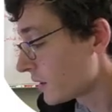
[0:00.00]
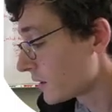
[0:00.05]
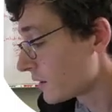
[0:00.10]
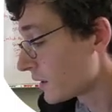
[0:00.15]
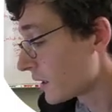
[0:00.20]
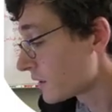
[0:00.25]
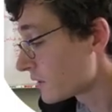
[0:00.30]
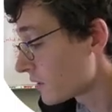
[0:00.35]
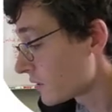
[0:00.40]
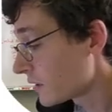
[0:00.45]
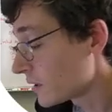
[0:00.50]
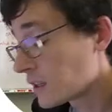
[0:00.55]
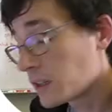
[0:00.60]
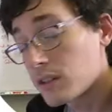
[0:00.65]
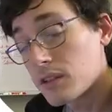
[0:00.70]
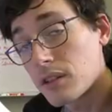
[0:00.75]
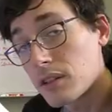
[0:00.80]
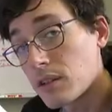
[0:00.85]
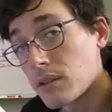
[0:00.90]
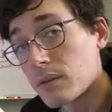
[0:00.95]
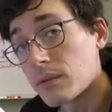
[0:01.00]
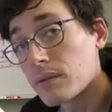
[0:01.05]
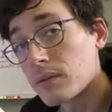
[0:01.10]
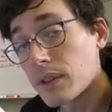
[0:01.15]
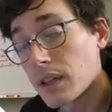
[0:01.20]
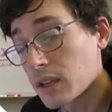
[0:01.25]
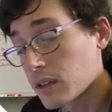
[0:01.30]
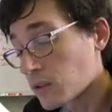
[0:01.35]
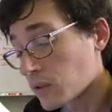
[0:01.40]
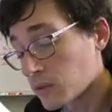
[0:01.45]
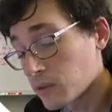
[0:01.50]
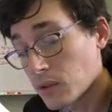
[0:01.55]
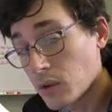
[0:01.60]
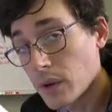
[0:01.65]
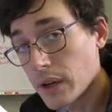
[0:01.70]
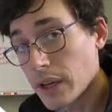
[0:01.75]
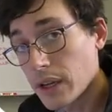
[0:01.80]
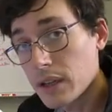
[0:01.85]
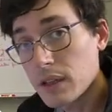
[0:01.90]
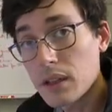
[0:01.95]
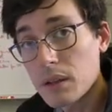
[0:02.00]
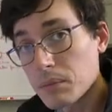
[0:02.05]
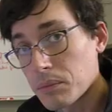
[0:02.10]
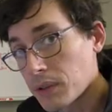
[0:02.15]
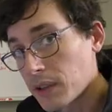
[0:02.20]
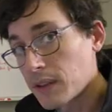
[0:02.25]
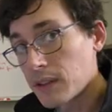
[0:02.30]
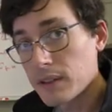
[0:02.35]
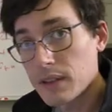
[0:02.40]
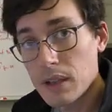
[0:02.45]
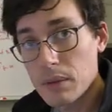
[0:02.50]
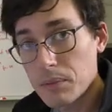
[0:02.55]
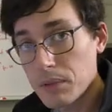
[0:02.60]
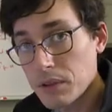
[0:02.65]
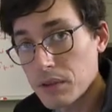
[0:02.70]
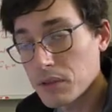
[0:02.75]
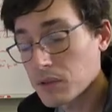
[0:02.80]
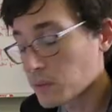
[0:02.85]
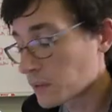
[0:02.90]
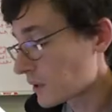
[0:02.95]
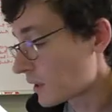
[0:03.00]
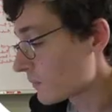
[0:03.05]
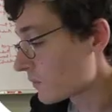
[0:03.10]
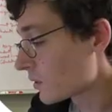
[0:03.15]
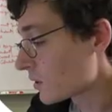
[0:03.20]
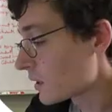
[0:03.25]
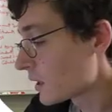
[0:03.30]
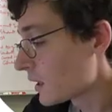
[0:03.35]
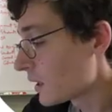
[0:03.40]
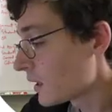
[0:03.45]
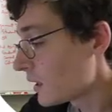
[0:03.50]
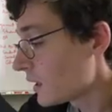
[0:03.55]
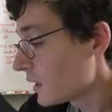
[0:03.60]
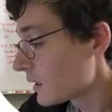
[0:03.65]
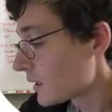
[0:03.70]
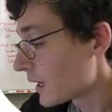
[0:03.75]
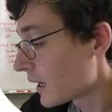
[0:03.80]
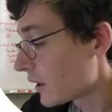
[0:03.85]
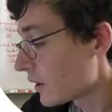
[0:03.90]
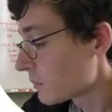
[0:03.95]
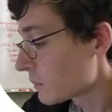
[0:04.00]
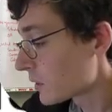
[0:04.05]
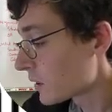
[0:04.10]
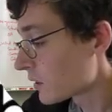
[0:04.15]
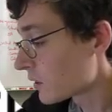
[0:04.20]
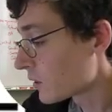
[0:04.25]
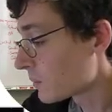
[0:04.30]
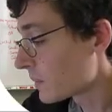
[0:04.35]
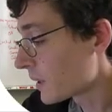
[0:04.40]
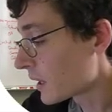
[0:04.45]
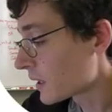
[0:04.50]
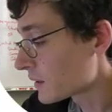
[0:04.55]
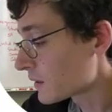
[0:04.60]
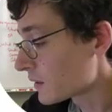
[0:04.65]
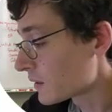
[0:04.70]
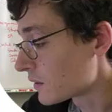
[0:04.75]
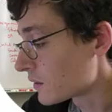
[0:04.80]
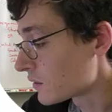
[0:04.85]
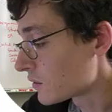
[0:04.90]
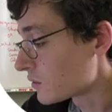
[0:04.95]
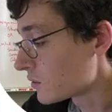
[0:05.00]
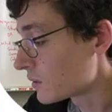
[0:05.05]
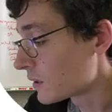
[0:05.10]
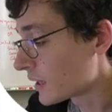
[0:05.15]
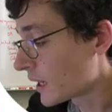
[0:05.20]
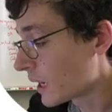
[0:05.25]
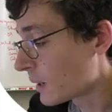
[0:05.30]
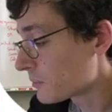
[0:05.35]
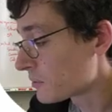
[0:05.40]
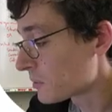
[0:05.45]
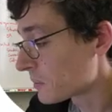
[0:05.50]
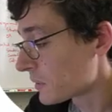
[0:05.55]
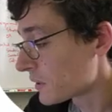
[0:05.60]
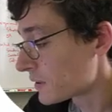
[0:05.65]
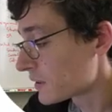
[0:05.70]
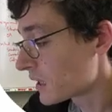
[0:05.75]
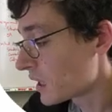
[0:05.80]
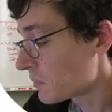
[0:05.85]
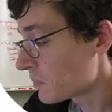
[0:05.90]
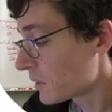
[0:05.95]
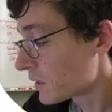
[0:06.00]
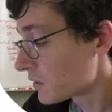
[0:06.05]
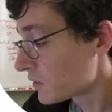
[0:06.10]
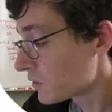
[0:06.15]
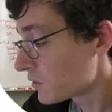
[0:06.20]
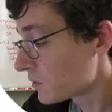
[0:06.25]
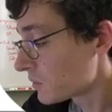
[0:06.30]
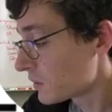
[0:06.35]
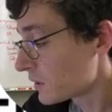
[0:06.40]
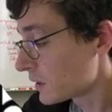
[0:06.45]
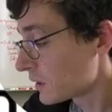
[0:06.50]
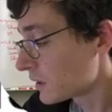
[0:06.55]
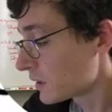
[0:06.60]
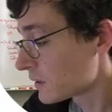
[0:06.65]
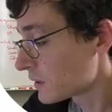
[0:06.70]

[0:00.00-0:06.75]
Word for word: That's all they need to do. They could go ahead, complete the template, do whatever. Now I'm going to go back to the student app, so I'm going to tap on student in the